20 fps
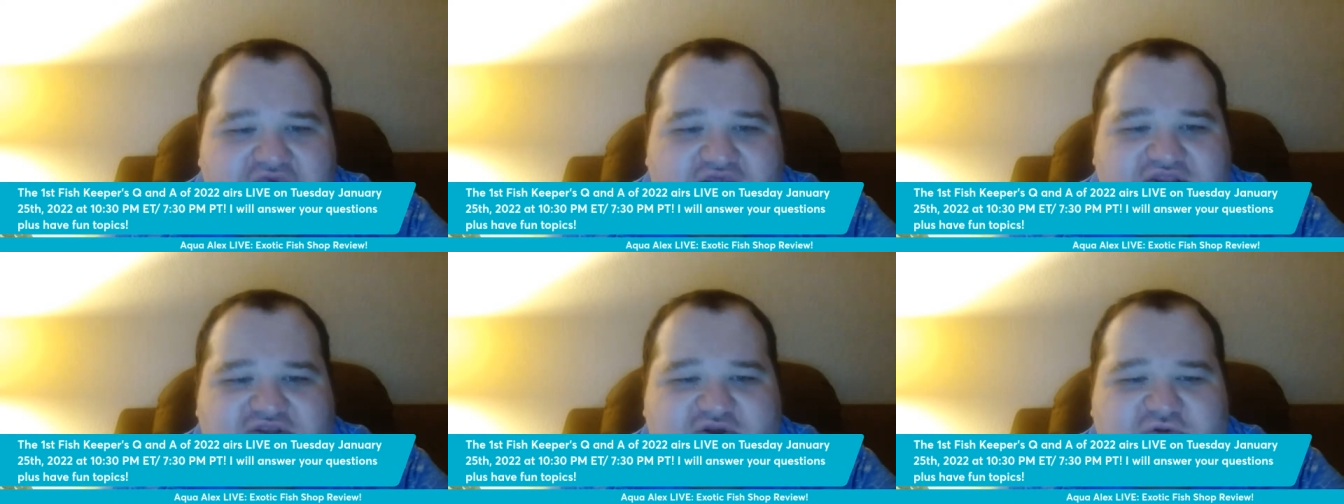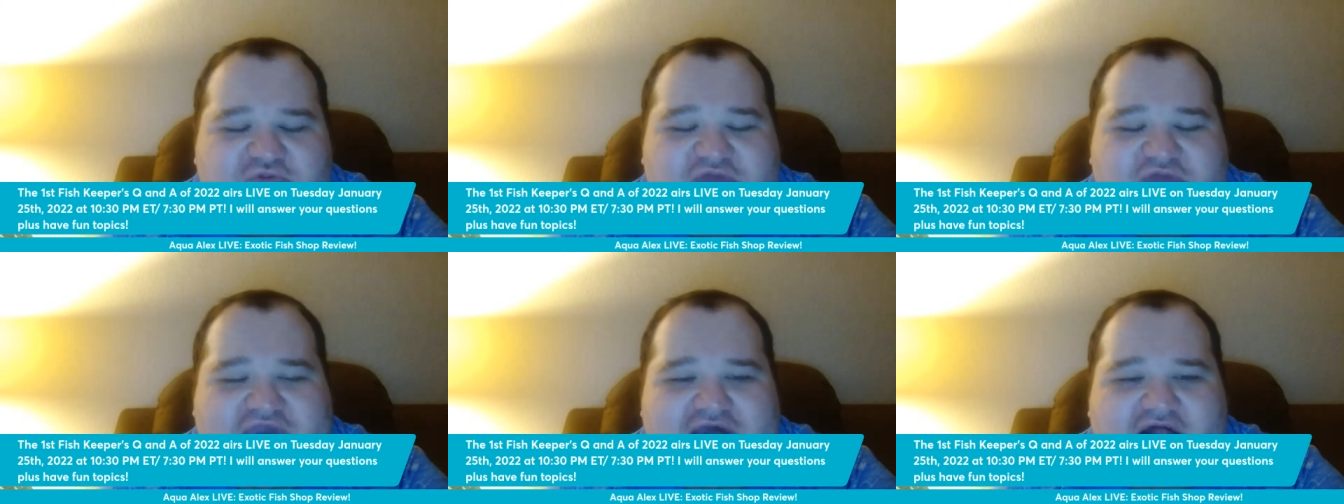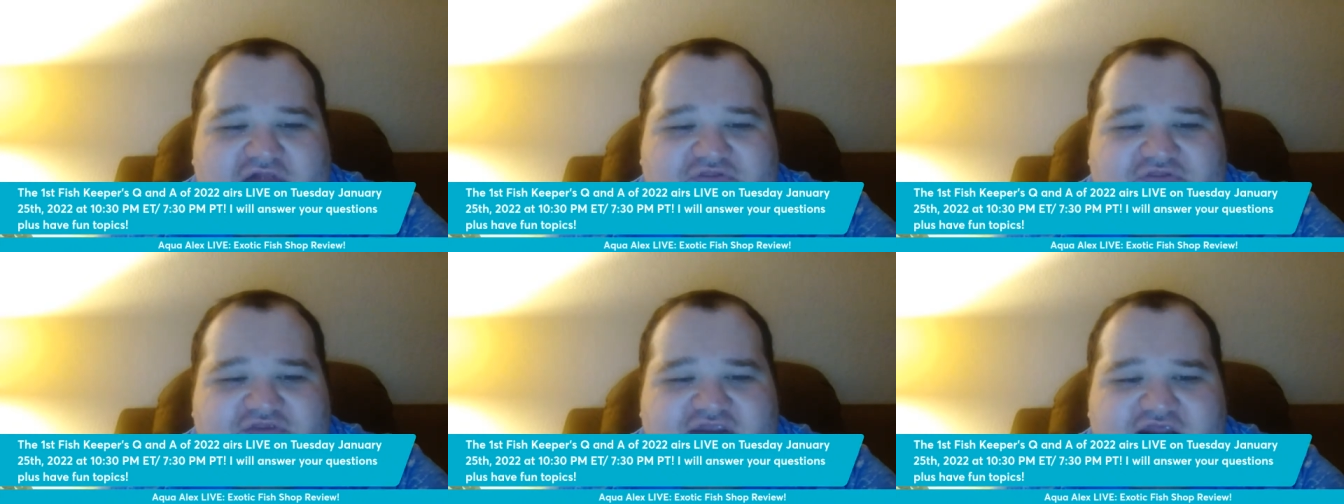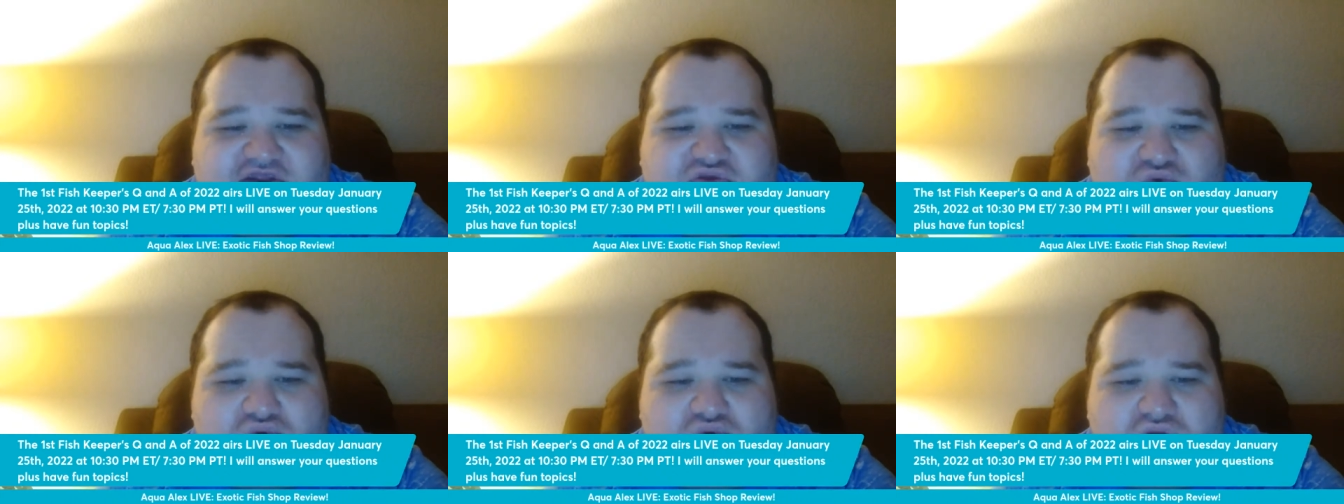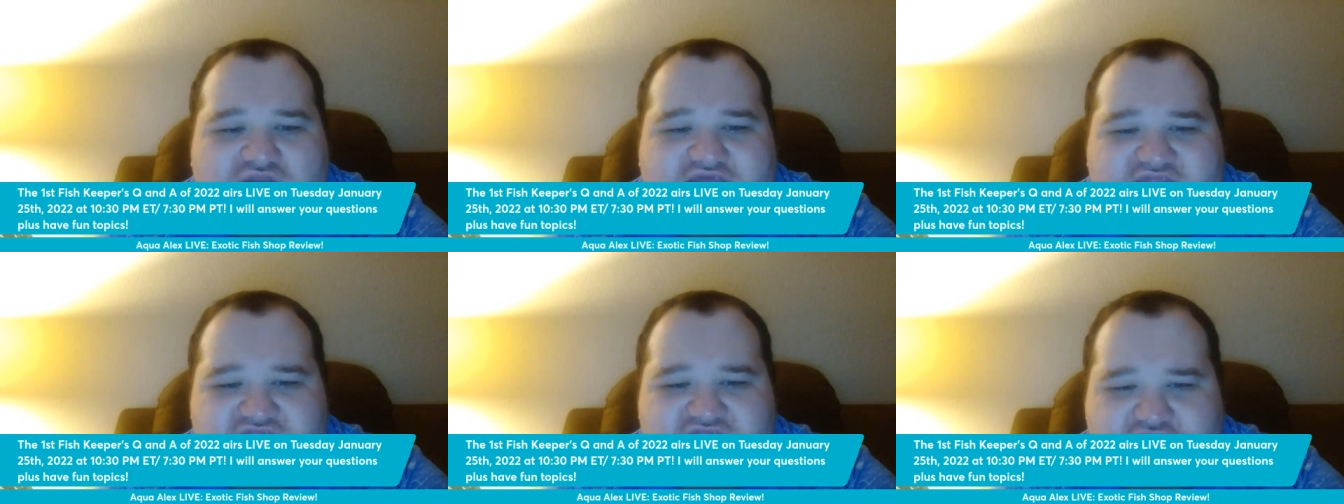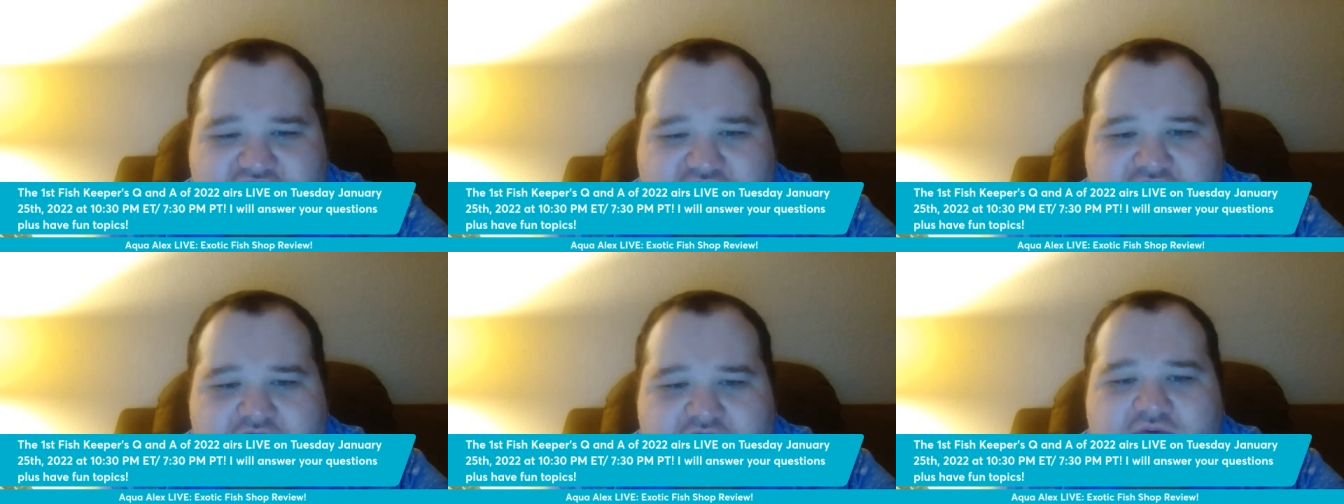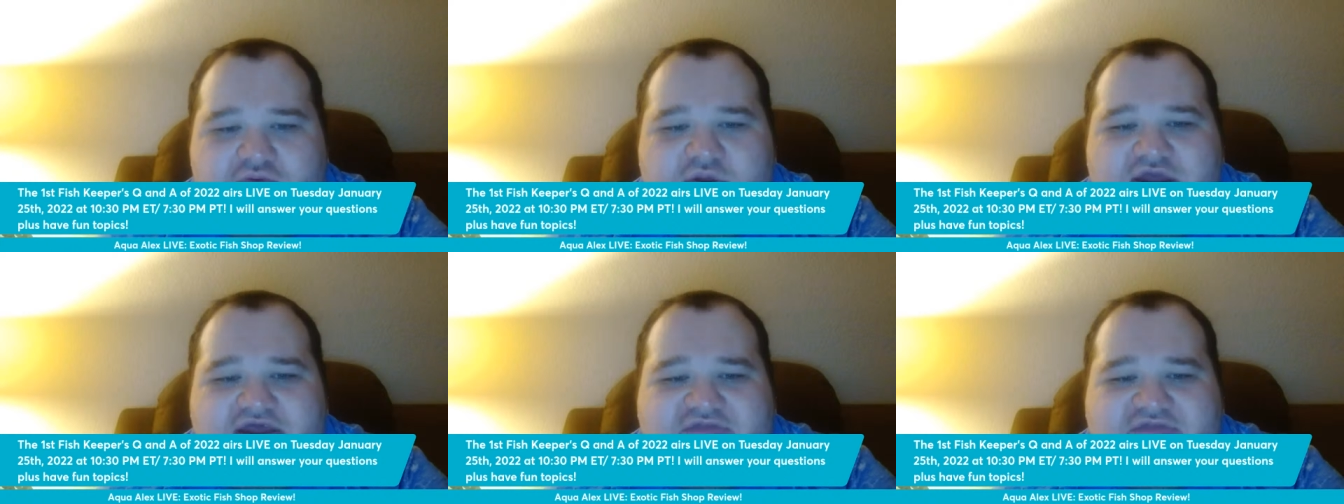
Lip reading: 2022.